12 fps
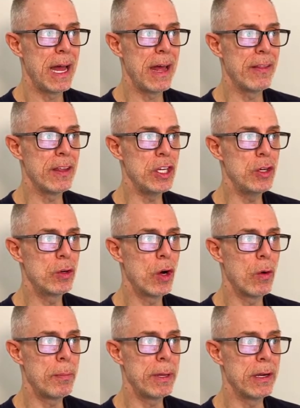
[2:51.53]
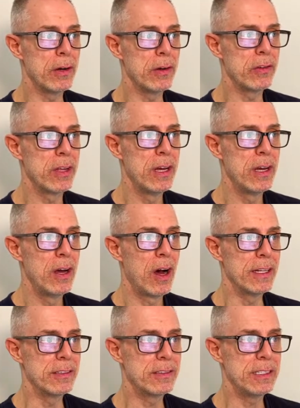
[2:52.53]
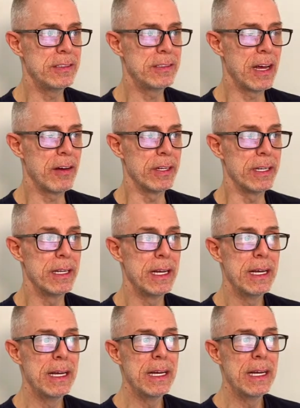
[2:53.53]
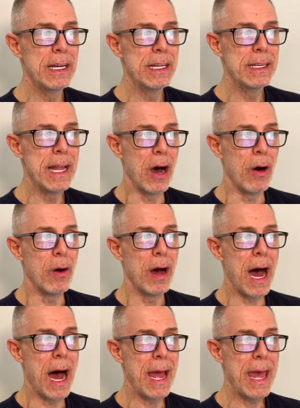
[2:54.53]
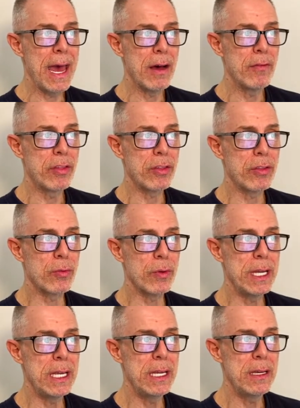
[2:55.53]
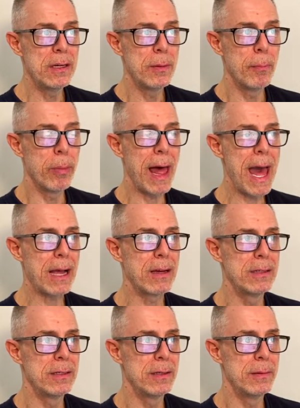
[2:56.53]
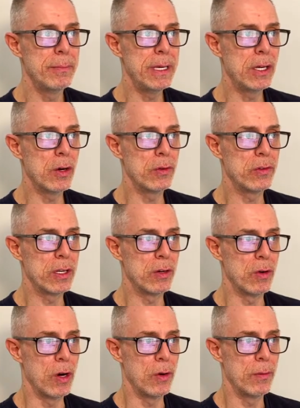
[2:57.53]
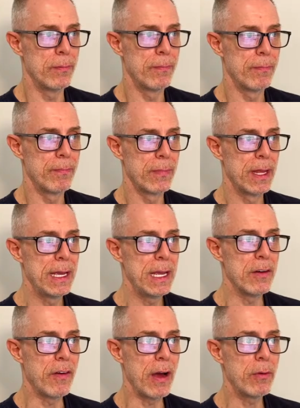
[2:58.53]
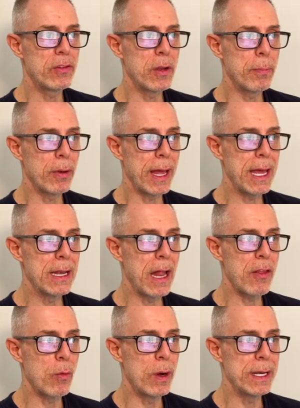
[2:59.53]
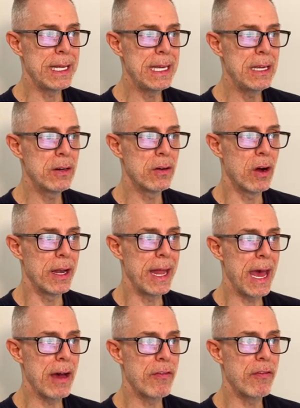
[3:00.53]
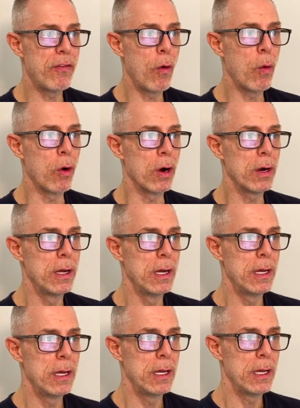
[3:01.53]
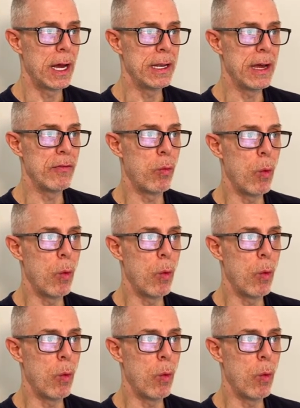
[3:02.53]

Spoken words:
and the Yugo appears on C7. Now, I have 3 black Migos in a row. If I was to play another one here on F4, I'd have